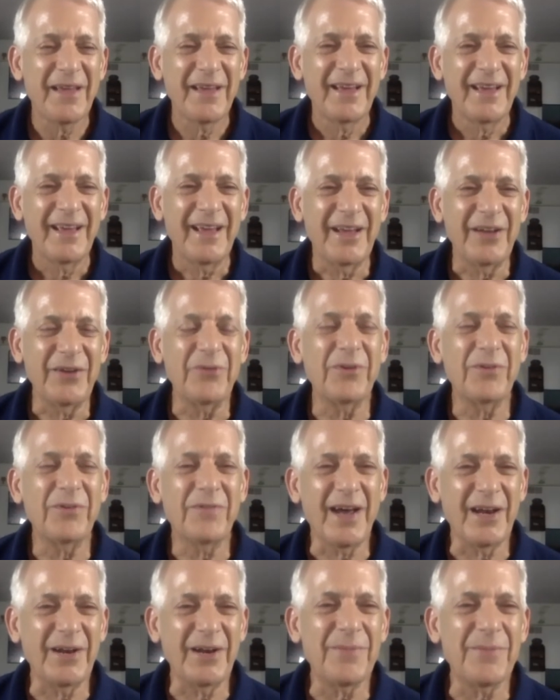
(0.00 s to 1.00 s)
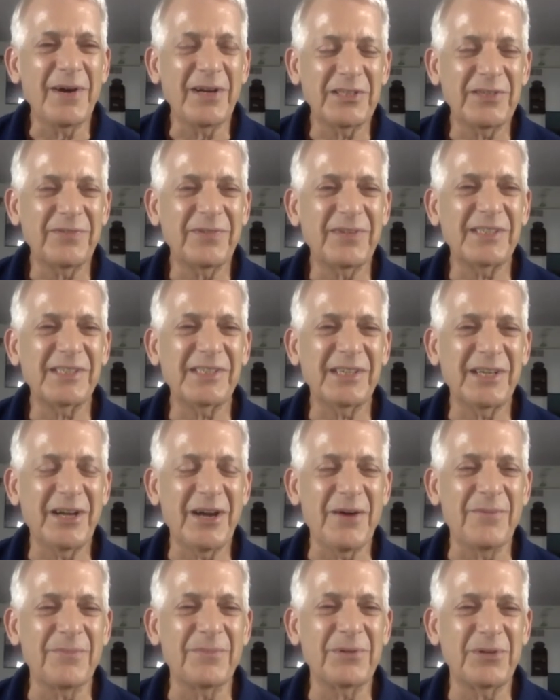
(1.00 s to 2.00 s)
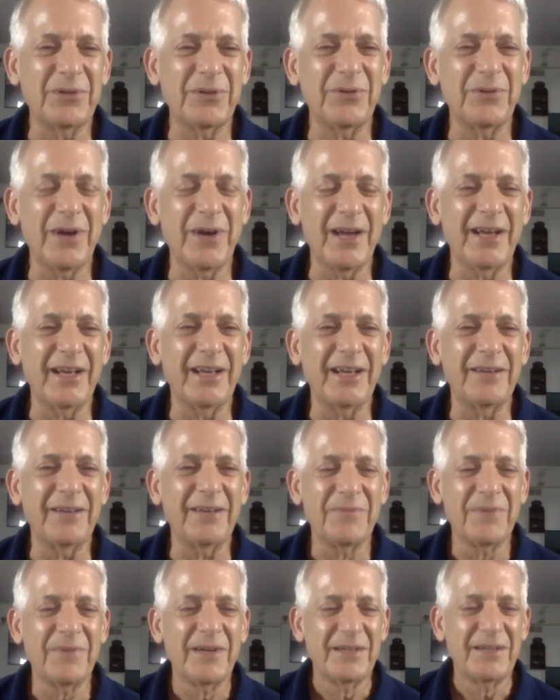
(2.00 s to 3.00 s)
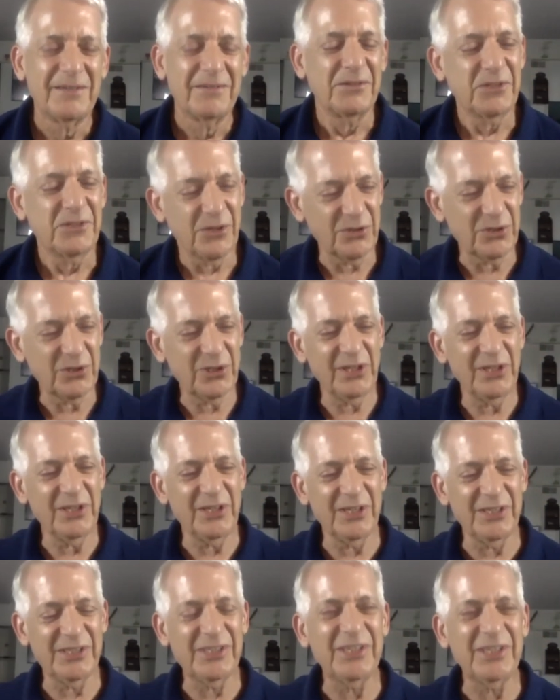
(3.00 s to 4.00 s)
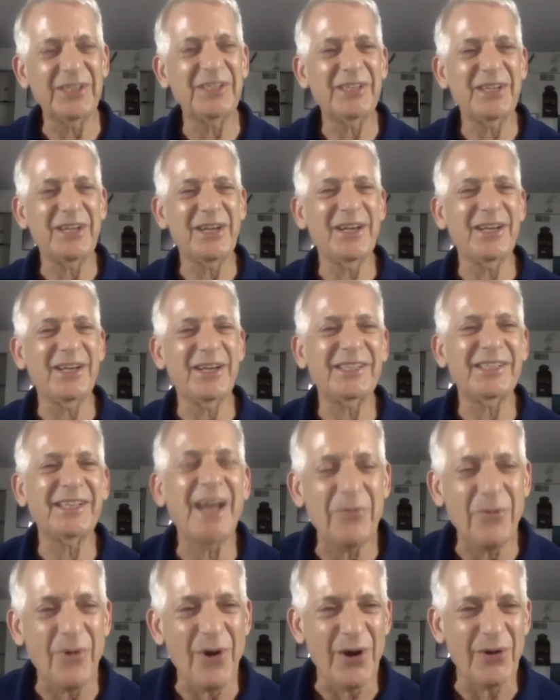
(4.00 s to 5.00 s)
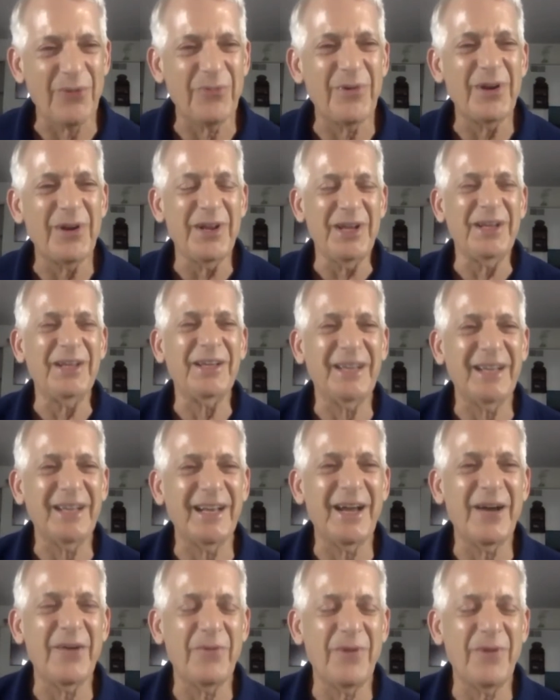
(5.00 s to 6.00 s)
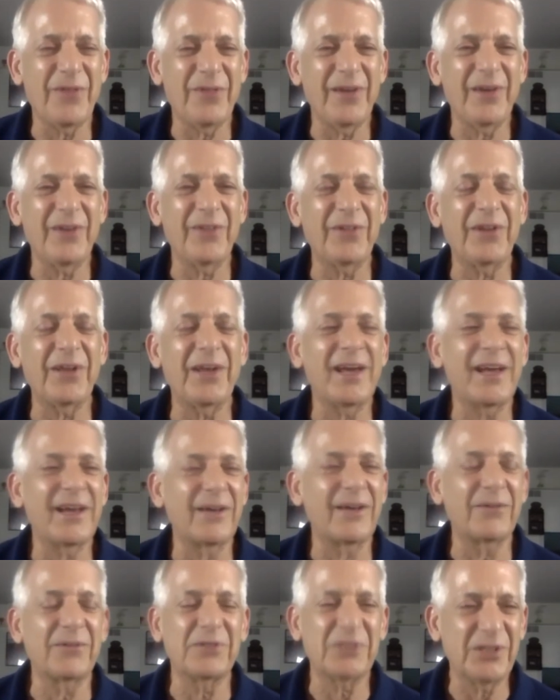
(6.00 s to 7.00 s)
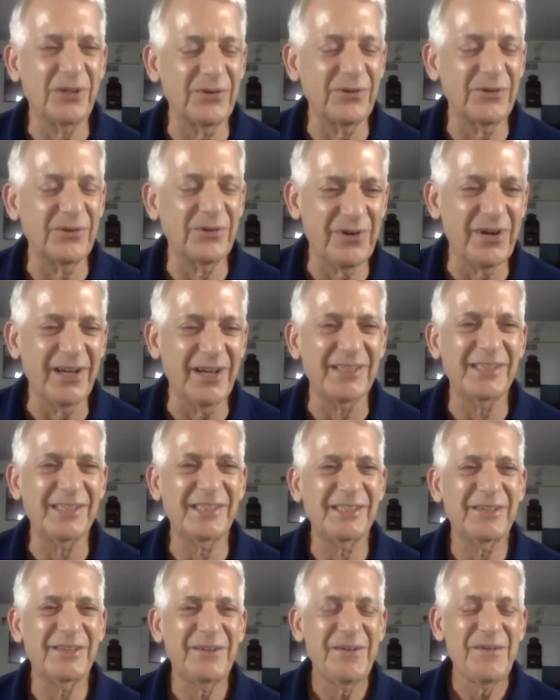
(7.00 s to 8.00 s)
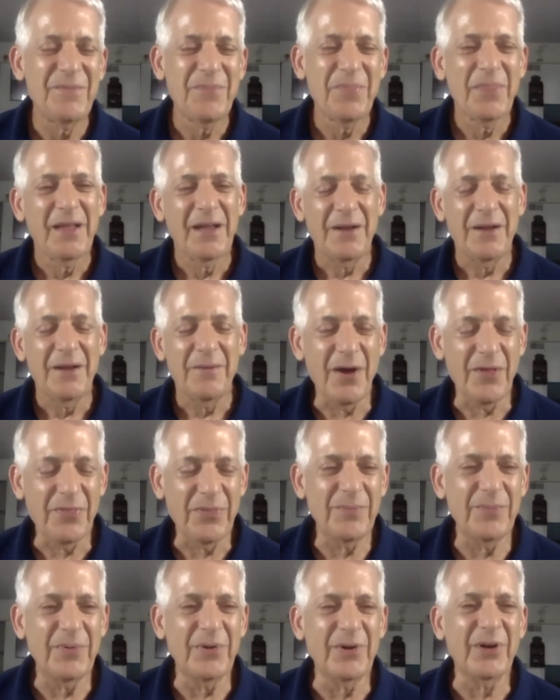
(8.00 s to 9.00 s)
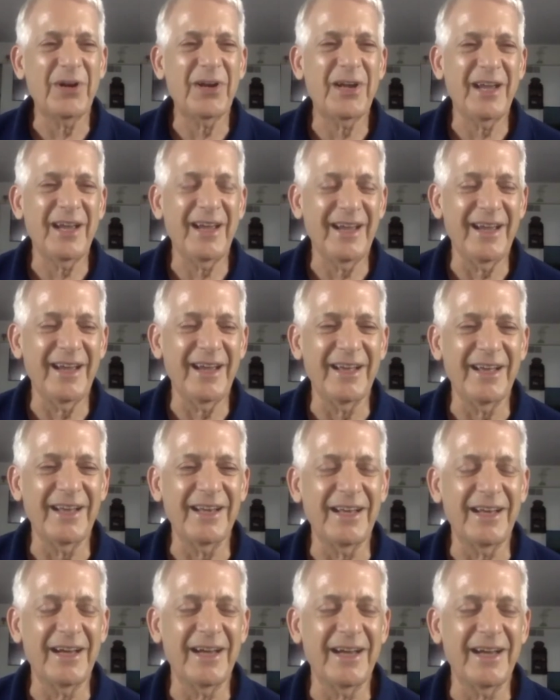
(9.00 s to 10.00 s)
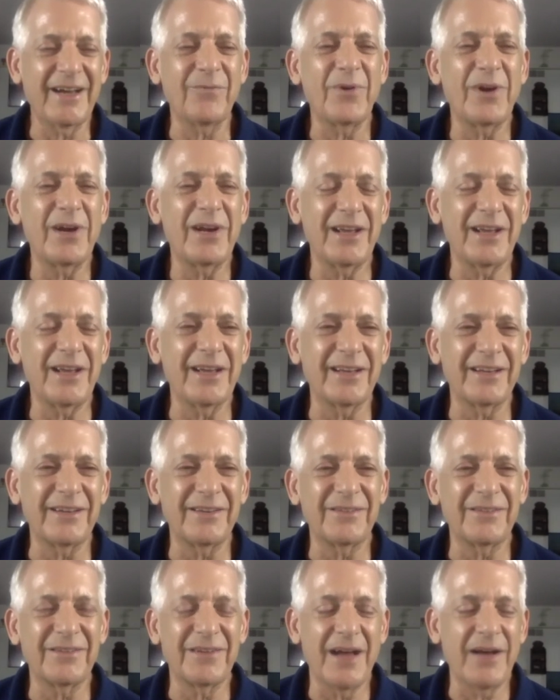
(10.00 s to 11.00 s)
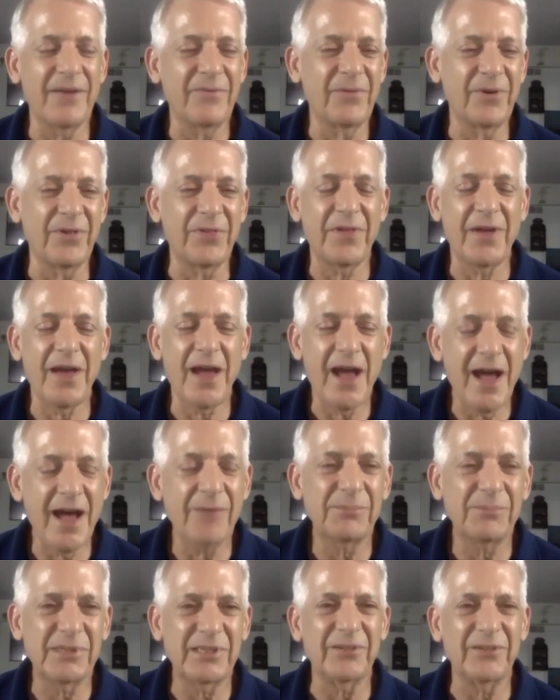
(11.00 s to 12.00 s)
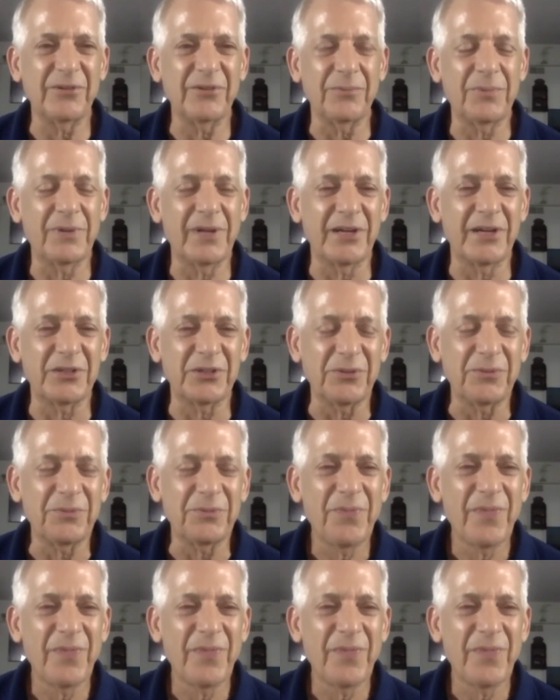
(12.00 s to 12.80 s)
And you invited a bunch of us to come to a socially distant sidewalk reading. And I went the other day and I was so entranced, bought the book, and I am reading it with absolute pleasure.